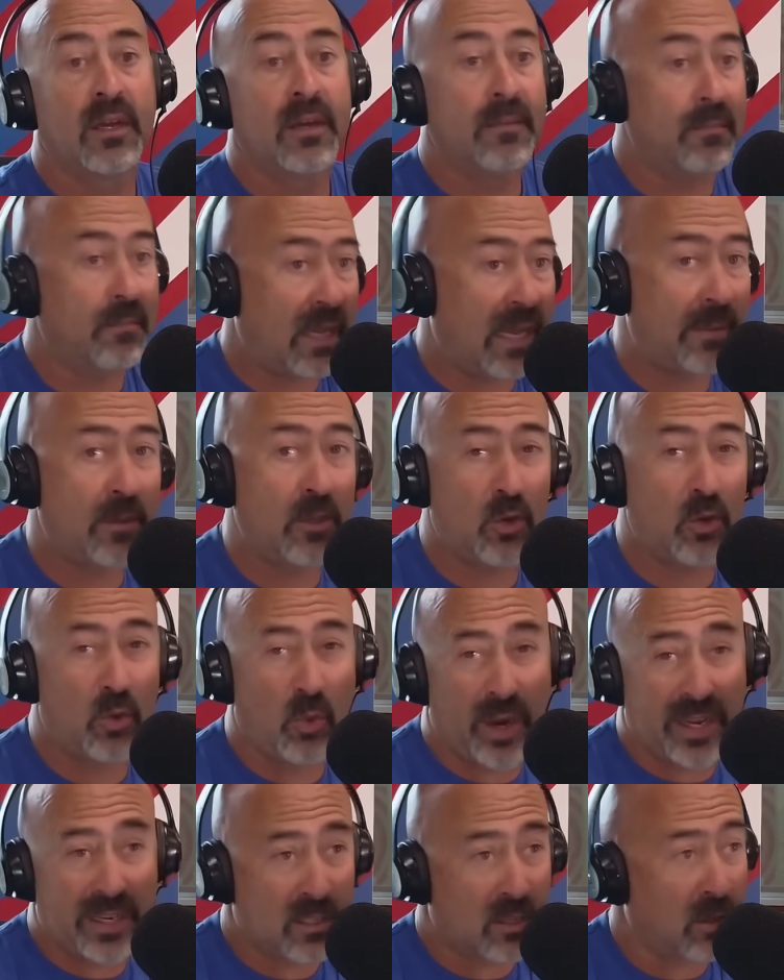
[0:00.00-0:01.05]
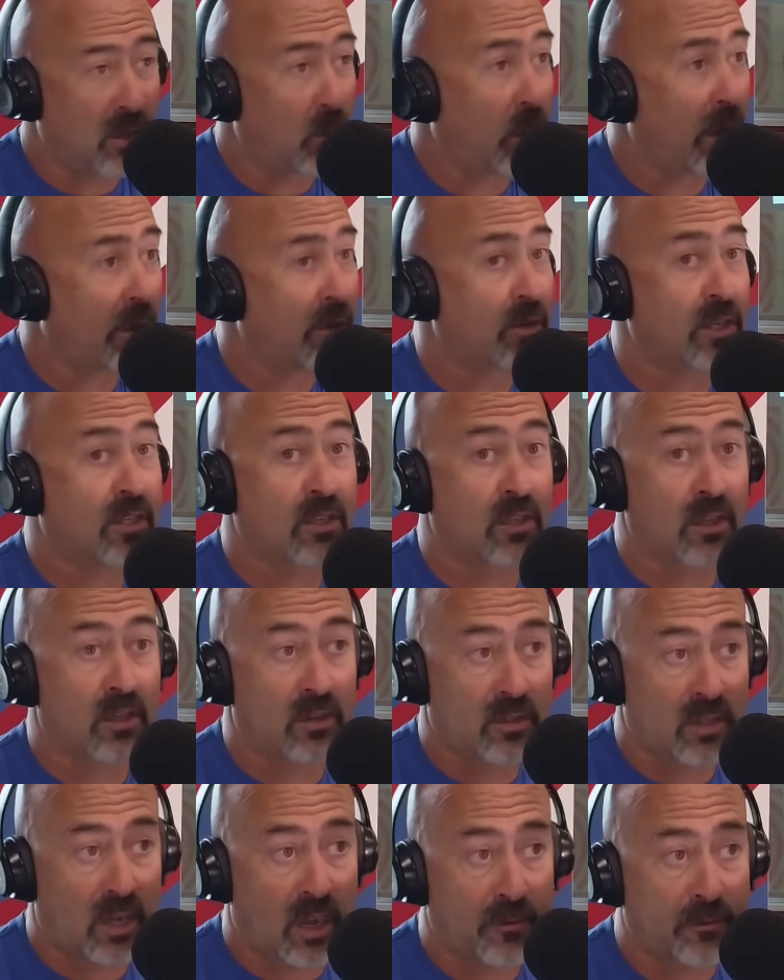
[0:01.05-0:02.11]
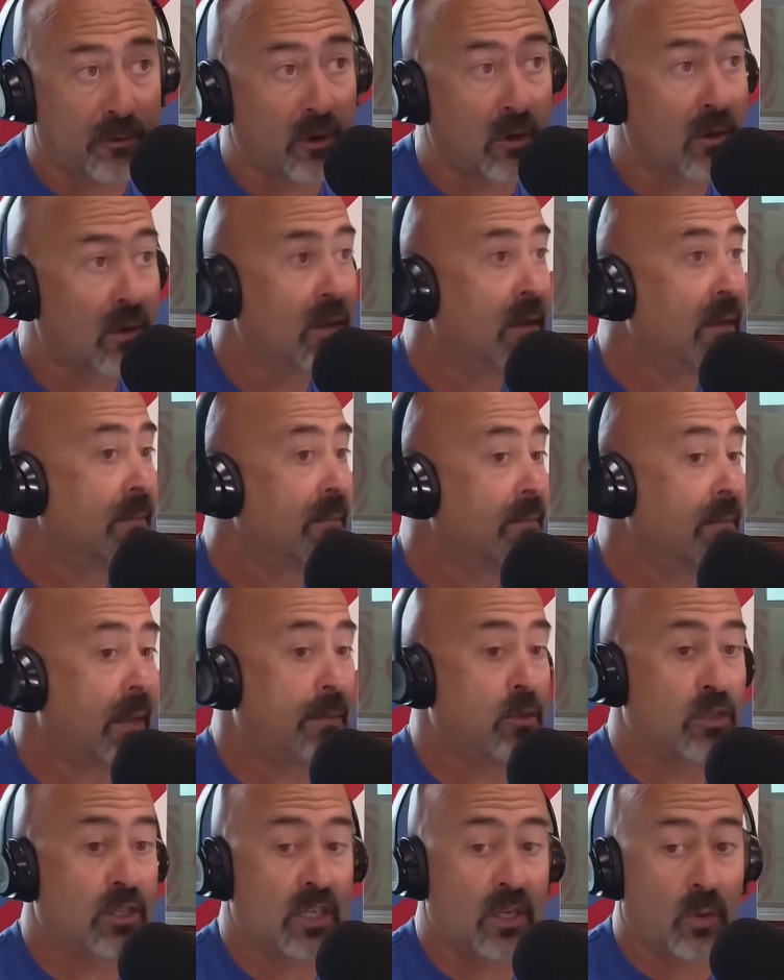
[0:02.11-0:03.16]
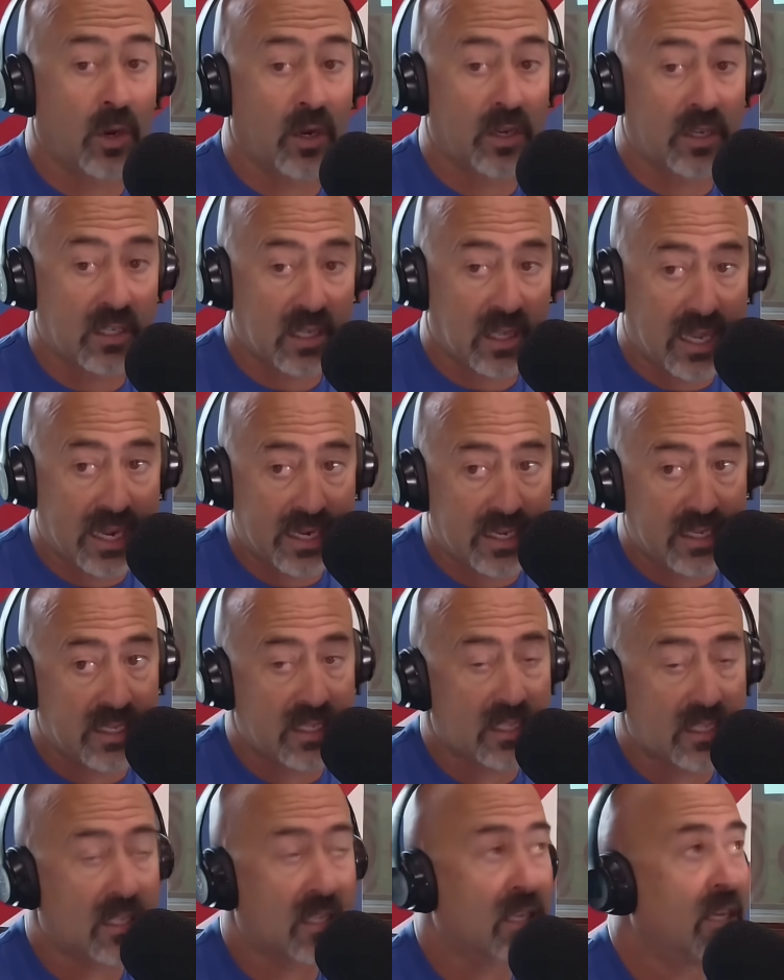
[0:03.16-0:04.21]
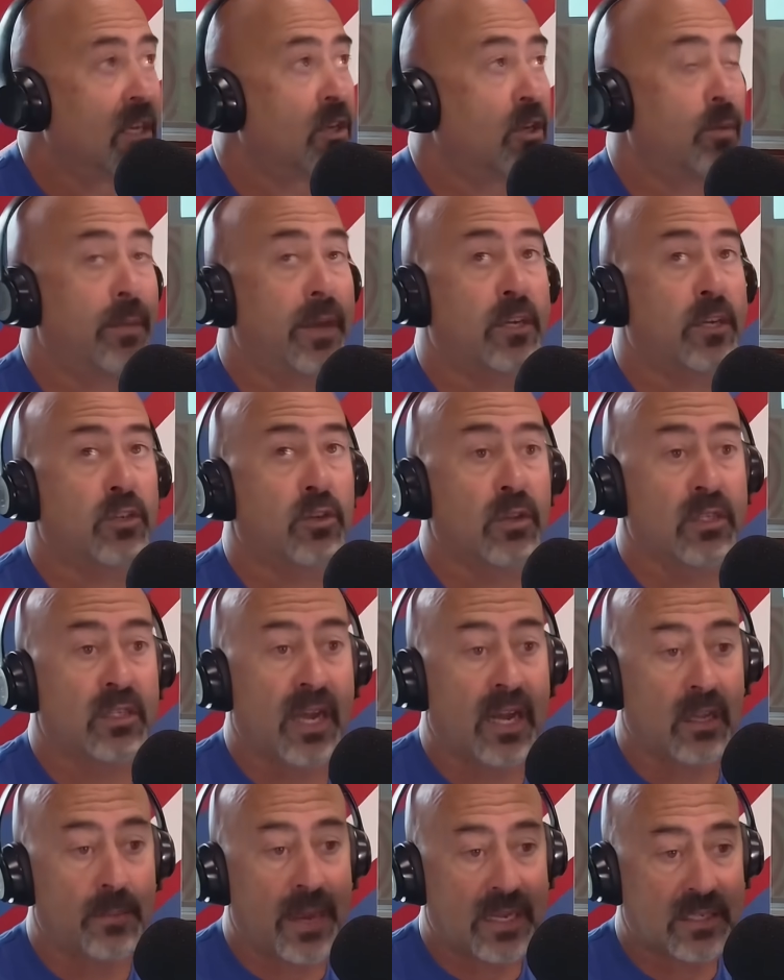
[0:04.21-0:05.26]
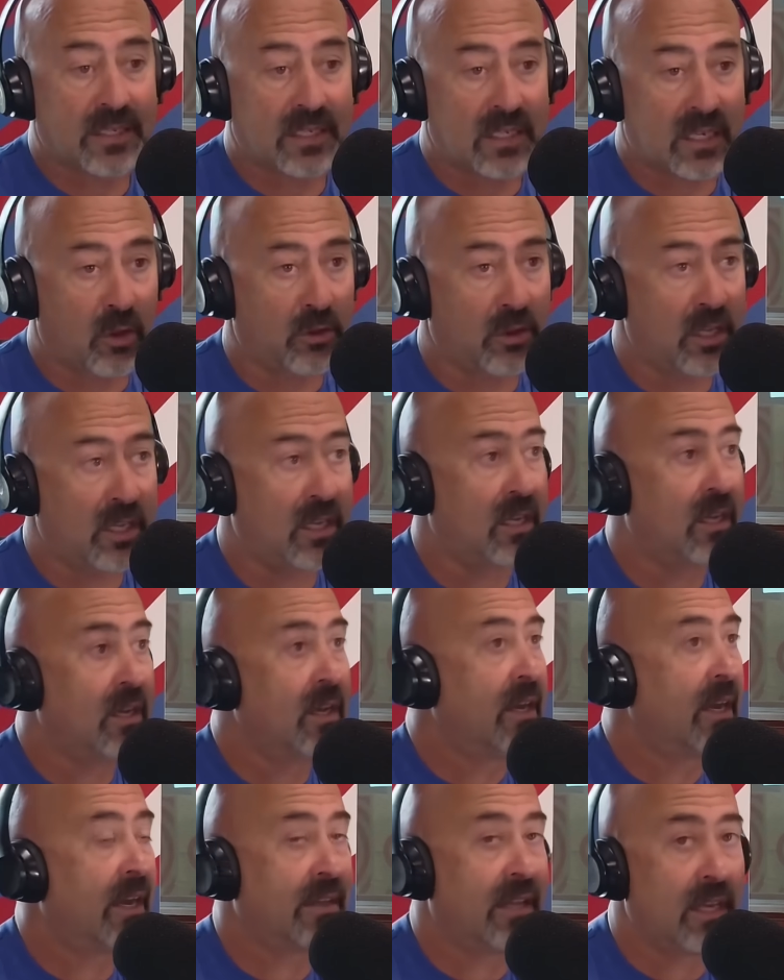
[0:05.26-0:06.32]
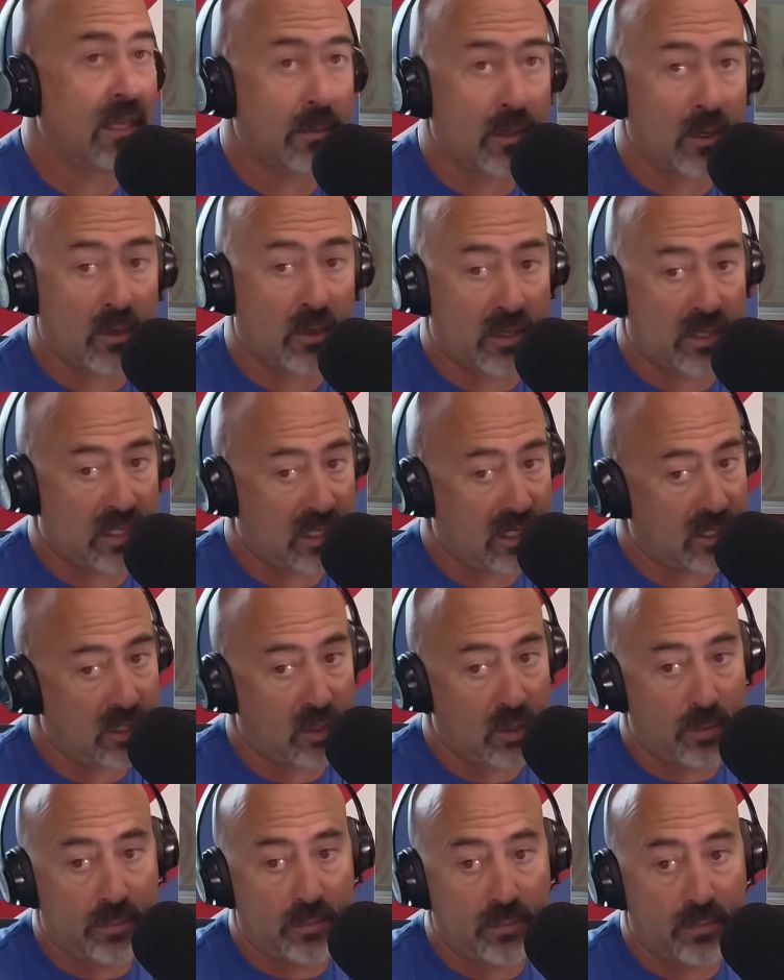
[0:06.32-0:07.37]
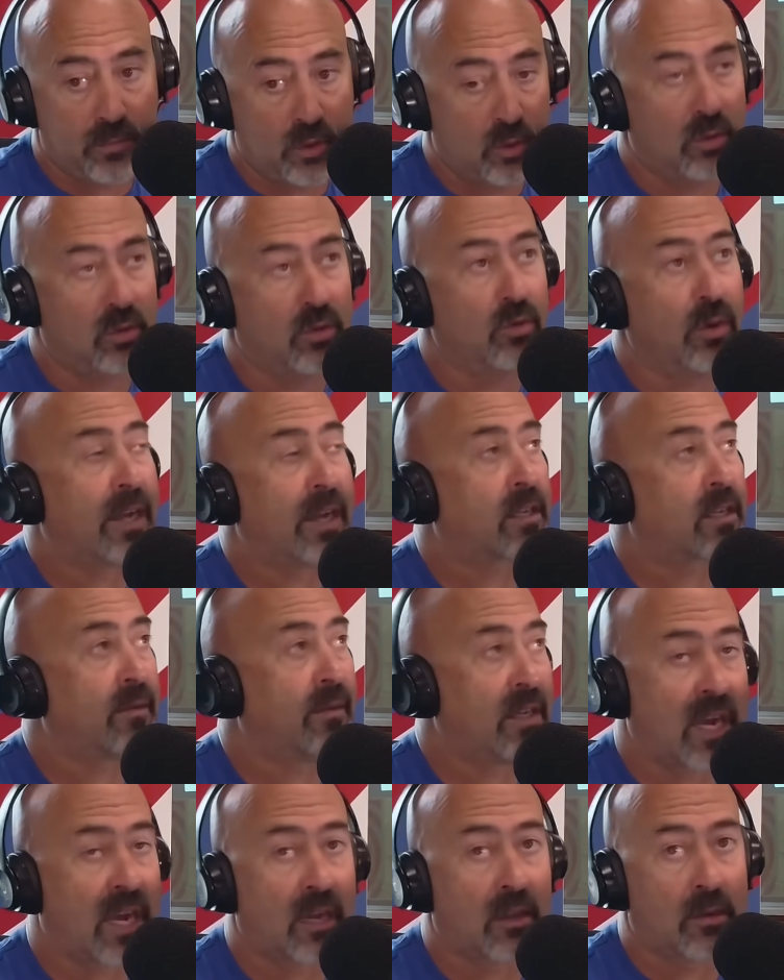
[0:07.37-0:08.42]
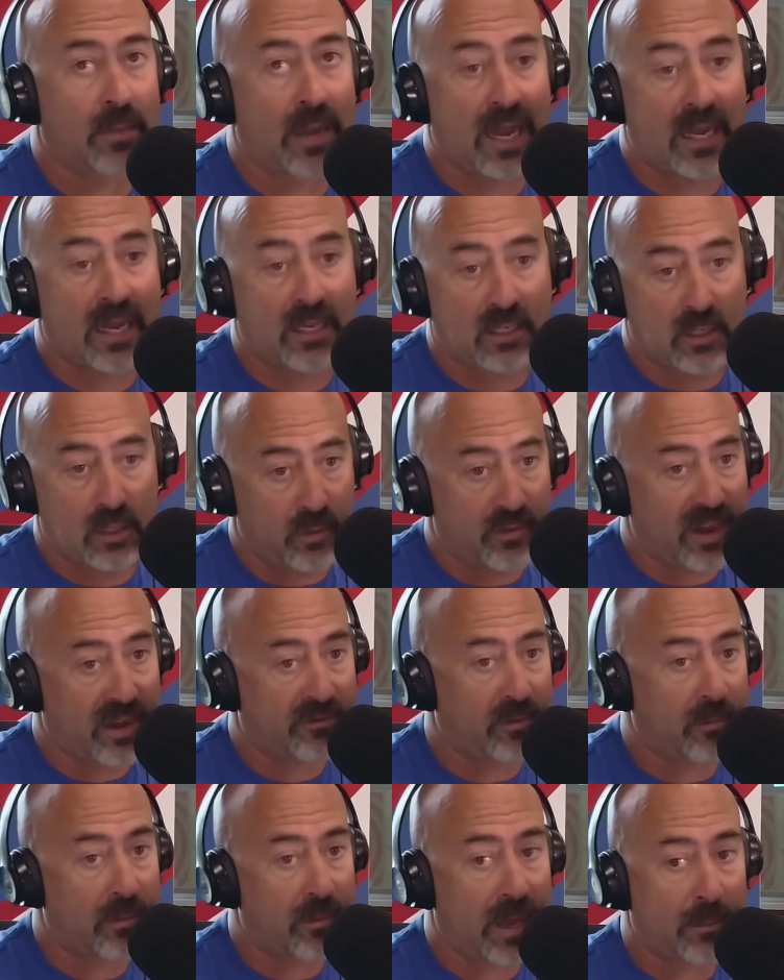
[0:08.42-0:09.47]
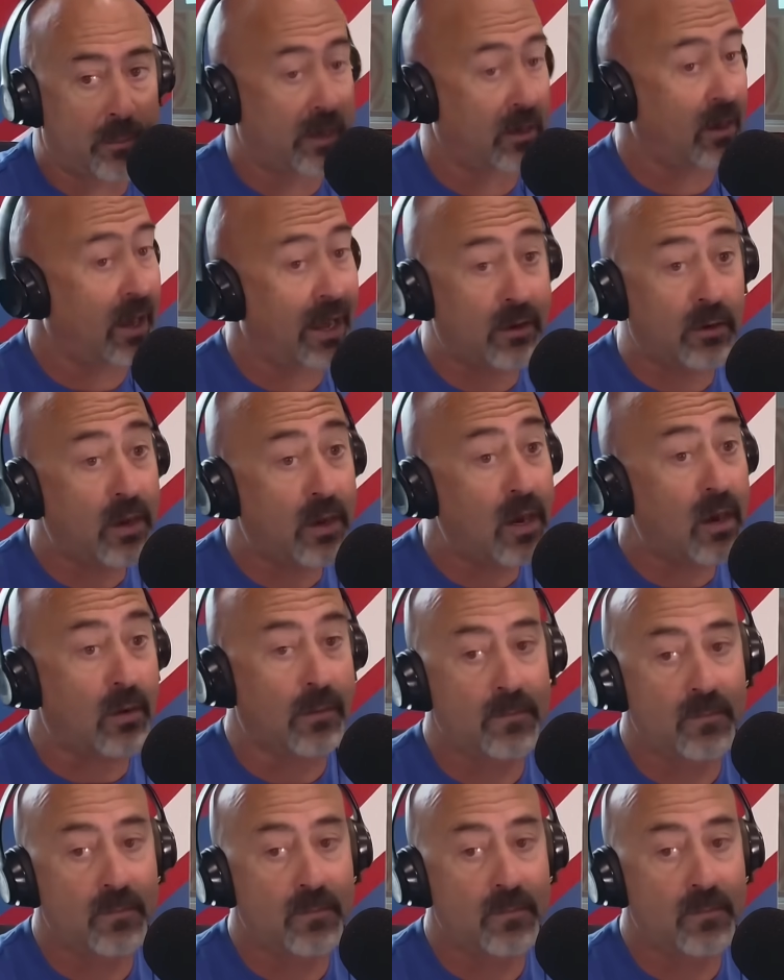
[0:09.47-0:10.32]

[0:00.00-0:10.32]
Maybe you wait until the weather gets a little tougher. Maybe you see where his leg is. You make sure that Tyler Bass is healthy. And then in the middle of the season, you activate Tyler Bass and you move on from Matt Prater. I don't know.